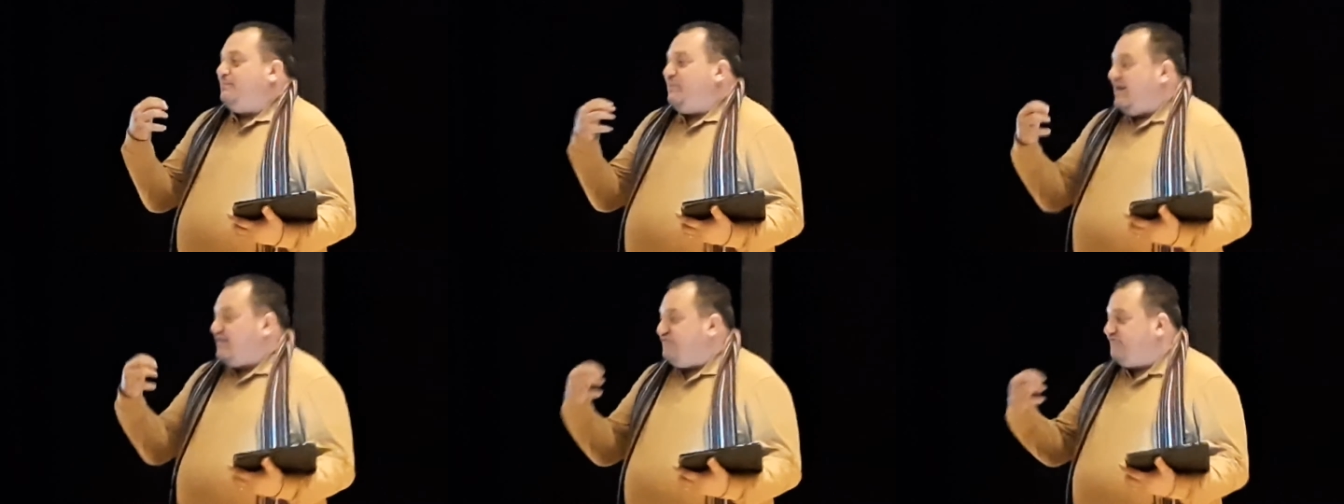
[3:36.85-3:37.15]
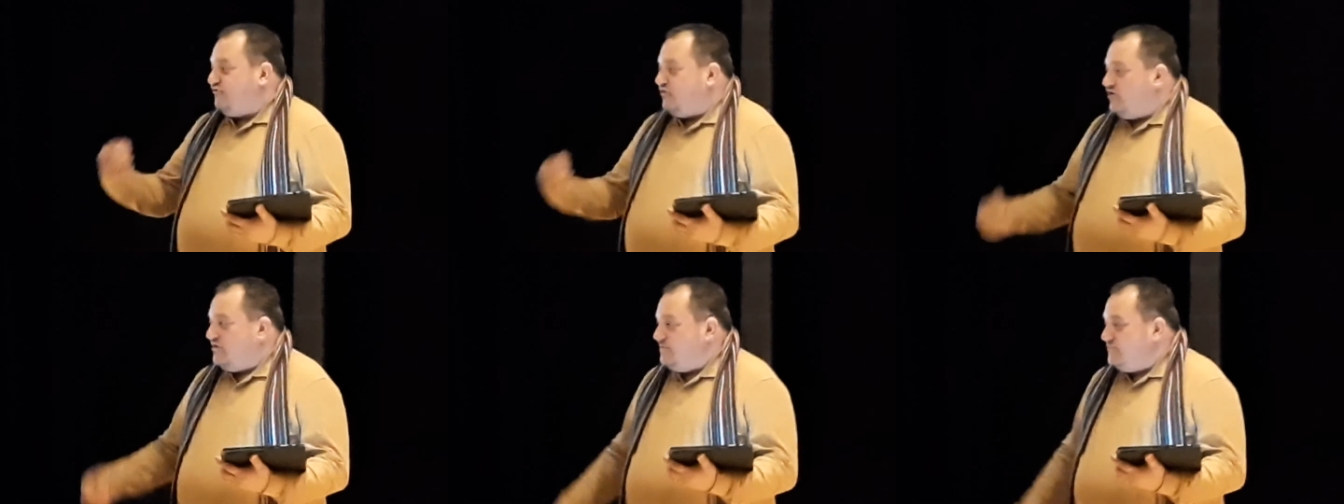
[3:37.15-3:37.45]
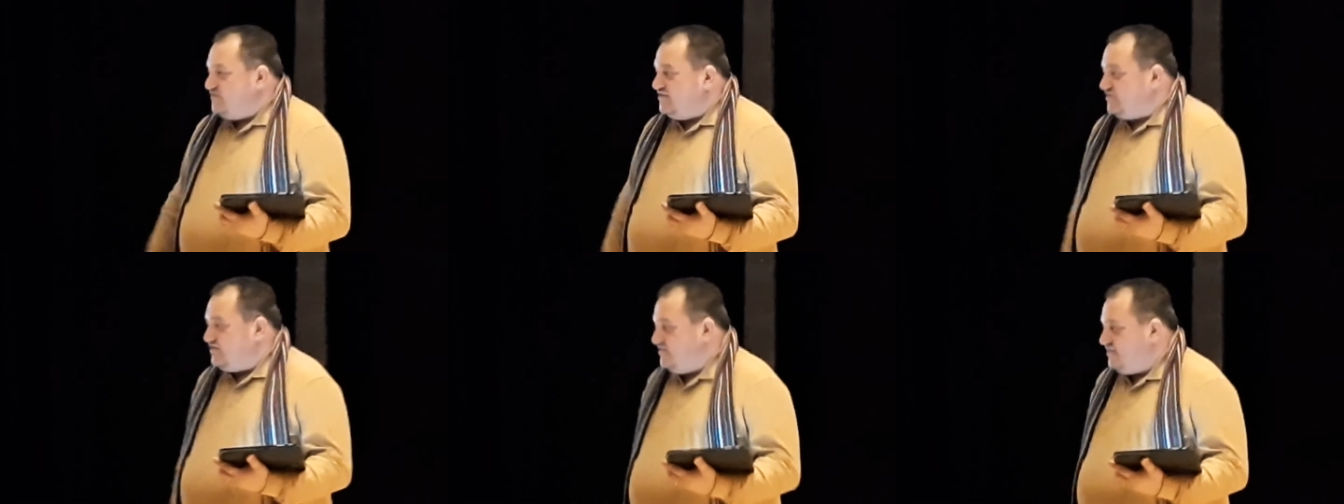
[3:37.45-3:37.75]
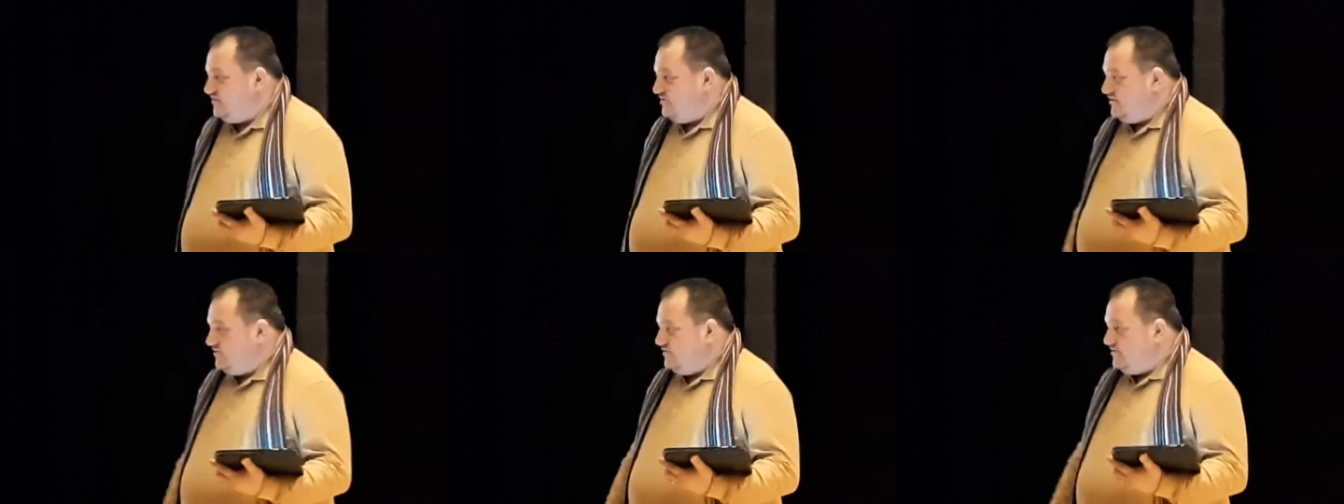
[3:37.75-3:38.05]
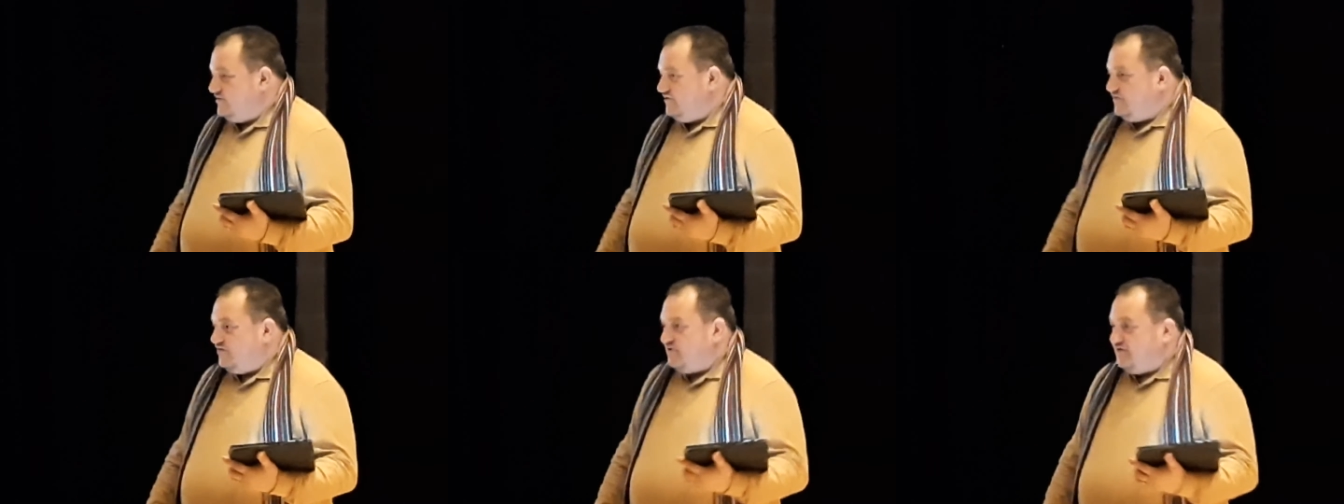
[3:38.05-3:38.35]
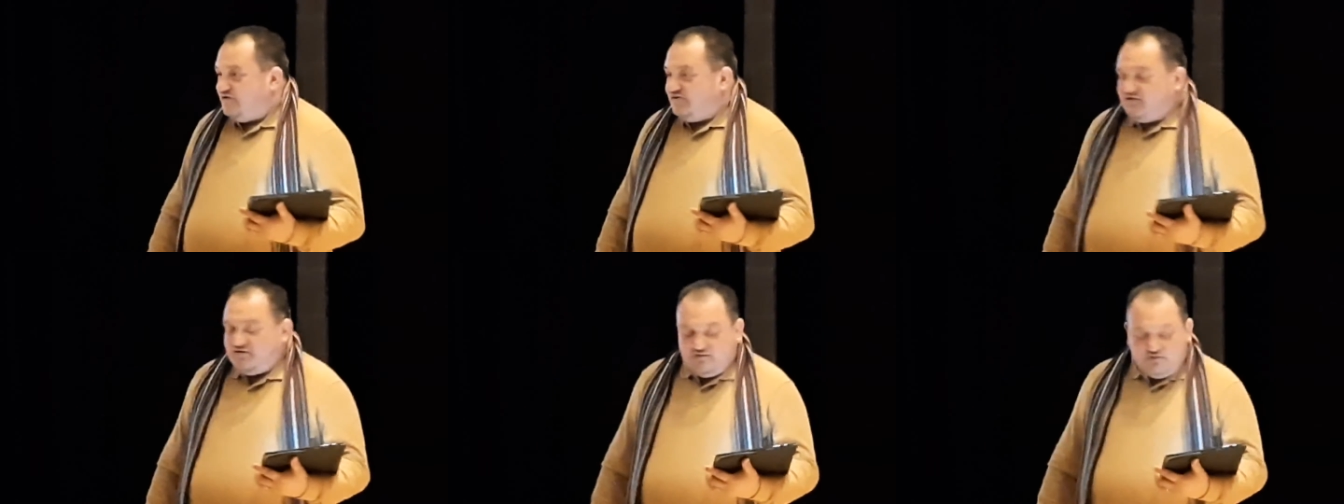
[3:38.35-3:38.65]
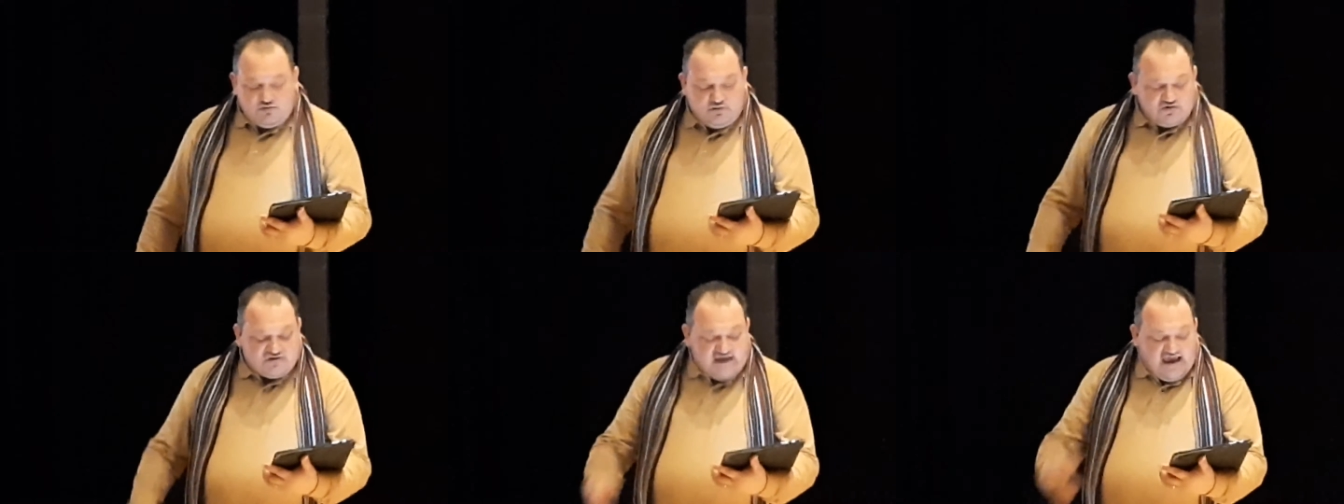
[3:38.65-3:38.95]
platforms
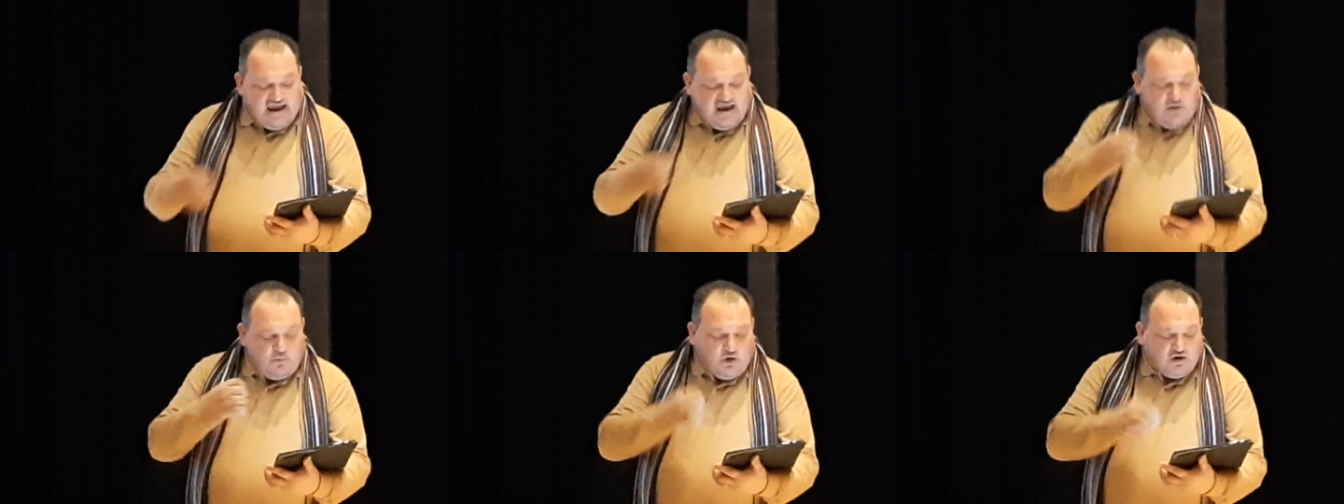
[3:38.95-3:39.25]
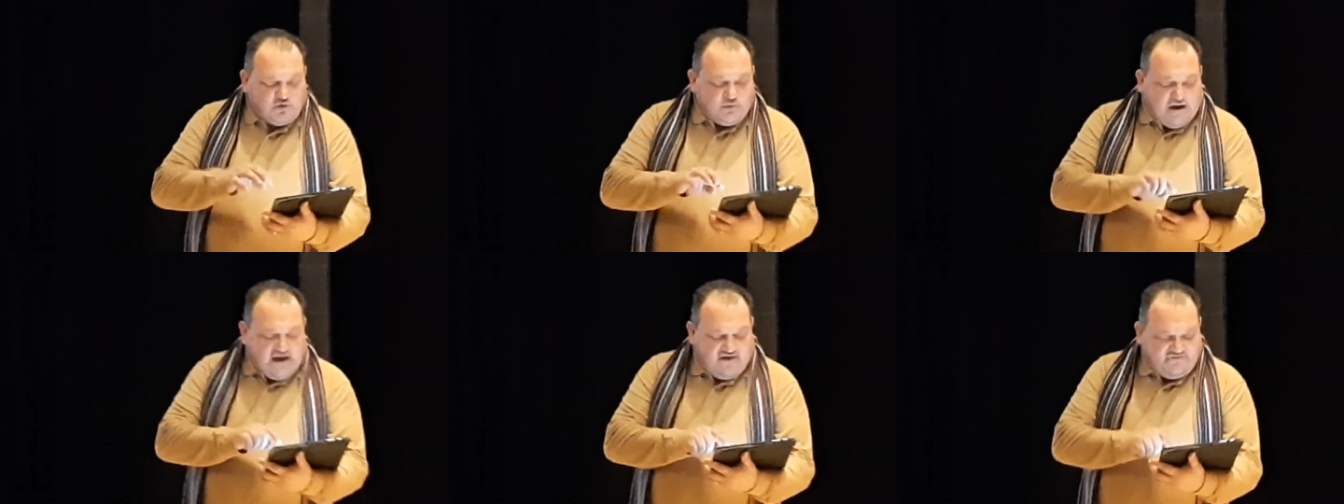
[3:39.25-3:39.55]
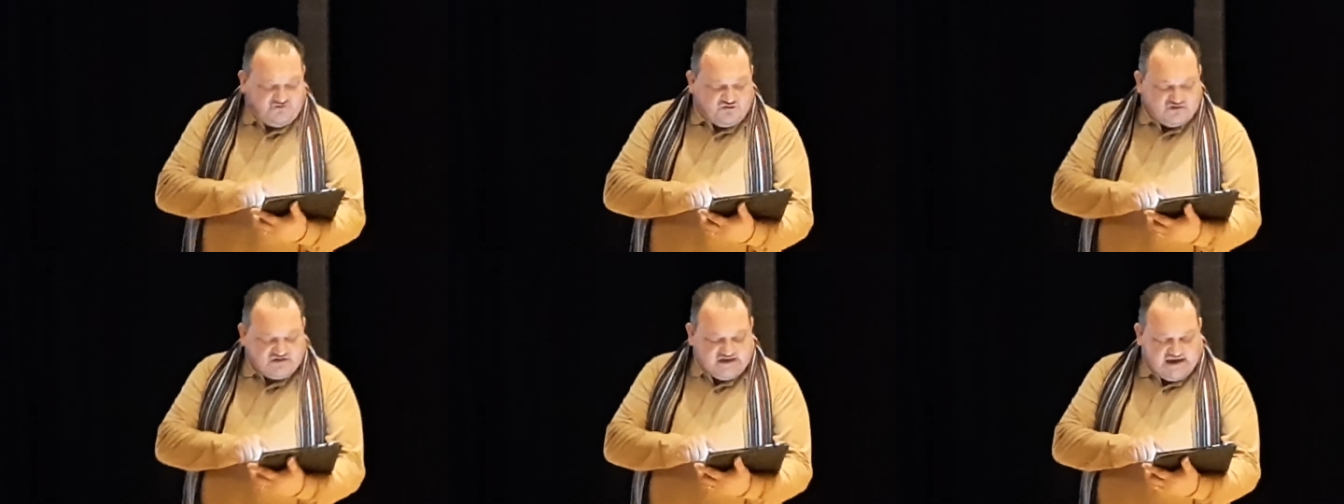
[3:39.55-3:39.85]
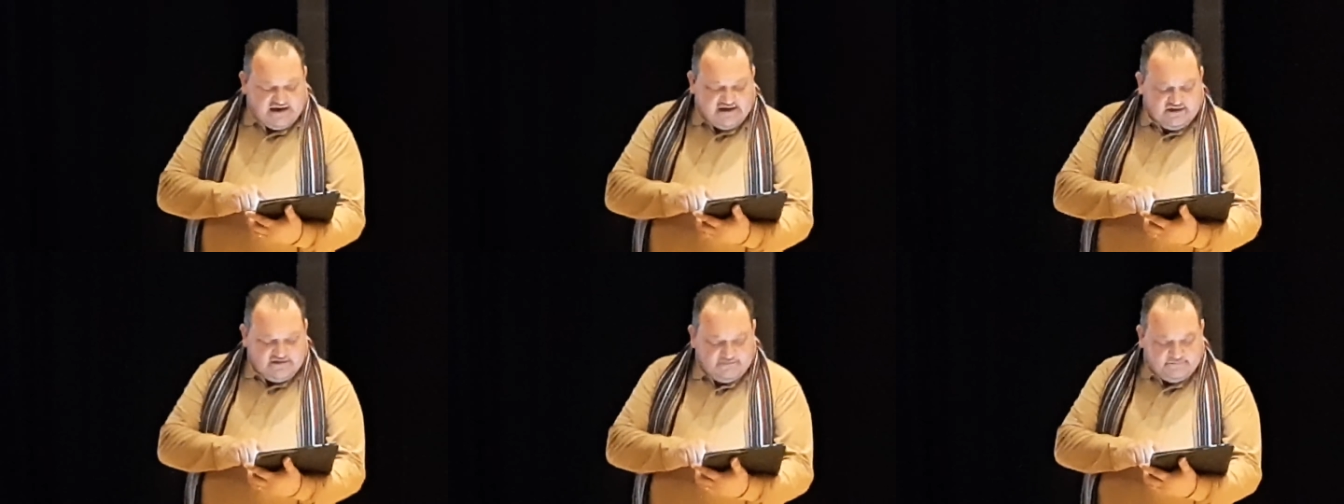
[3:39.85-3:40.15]
to say what we have to say.